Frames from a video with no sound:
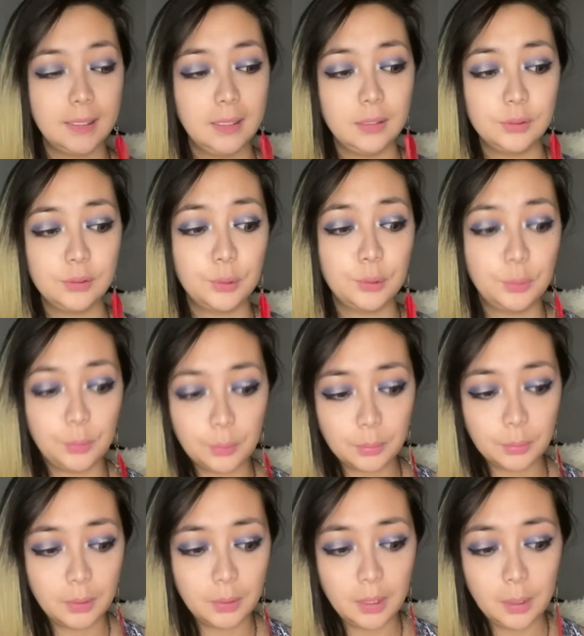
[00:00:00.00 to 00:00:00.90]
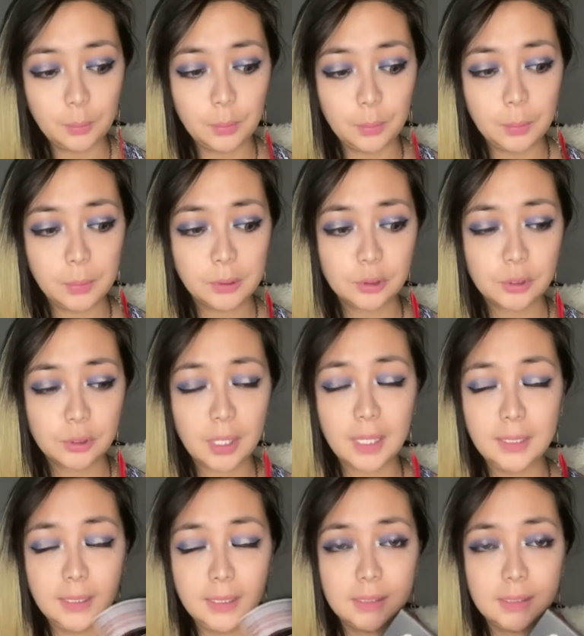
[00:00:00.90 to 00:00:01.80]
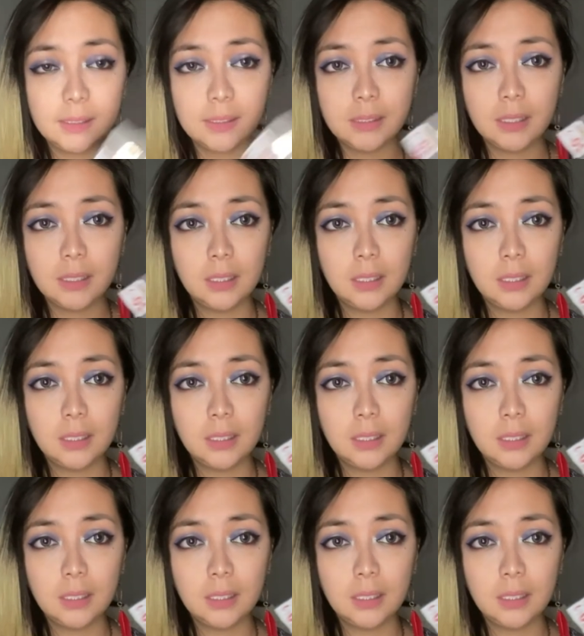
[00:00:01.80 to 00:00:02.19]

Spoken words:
So we will try this